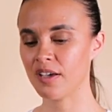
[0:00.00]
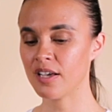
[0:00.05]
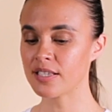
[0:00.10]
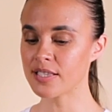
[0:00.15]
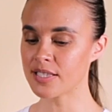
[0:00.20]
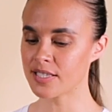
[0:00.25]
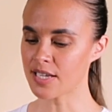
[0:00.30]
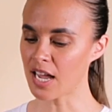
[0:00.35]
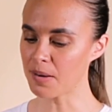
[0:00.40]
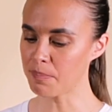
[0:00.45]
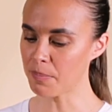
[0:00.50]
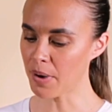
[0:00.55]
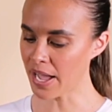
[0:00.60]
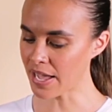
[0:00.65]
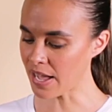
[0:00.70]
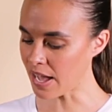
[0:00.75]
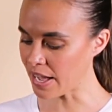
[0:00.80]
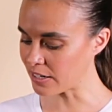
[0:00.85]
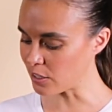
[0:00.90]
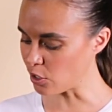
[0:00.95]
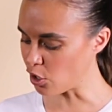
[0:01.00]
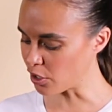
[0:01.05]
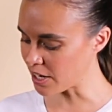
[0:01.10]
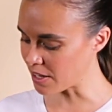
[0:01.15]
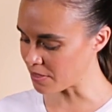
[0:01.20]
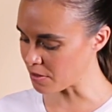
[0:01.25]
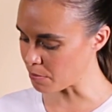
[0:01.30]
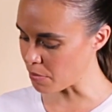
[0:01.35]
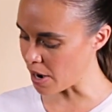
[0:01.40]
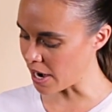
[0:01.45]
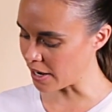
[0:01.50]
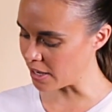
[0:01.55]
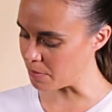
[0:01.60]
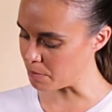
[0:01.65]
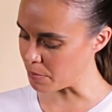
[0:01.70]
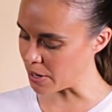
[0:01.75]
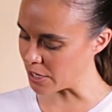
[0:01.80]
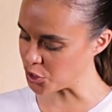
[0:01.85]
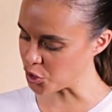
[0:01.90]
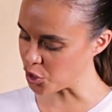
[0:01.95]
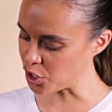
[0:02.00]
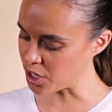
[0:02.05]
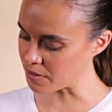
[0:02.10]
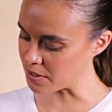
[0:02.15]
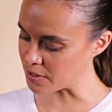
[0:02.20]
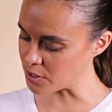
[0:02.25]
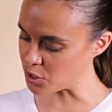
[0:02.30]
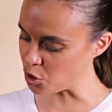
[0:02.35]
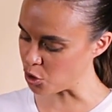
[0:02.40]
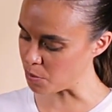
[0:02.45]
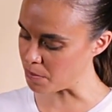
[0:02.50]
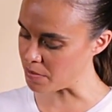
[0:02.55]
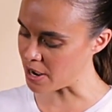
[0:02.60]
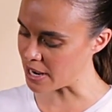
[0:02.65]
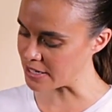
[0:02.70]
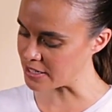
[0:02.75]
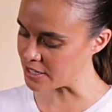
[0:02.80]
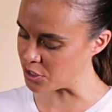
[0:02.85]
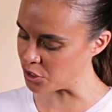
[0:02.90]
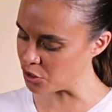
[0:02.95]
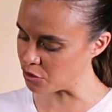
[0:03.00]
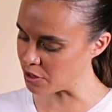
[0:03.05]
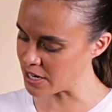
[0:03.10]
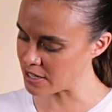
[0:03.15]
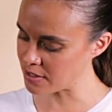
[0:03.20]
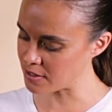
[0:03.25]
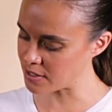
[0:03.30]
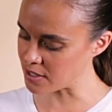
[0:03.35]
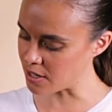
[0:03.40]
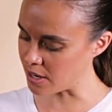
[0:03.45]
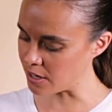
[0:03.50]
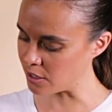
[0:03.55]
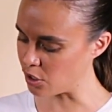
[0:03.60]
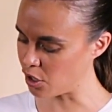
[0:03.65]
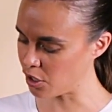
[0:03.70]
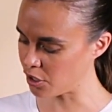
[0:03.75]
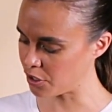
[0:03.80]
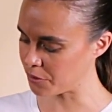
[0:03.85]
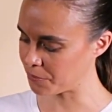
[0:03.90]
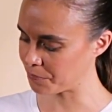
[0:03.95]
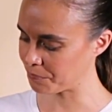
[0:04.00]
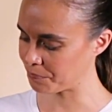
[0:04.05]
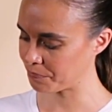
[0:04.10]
Start by unlocking the bracket by turning this knob 90 degrees to unlock,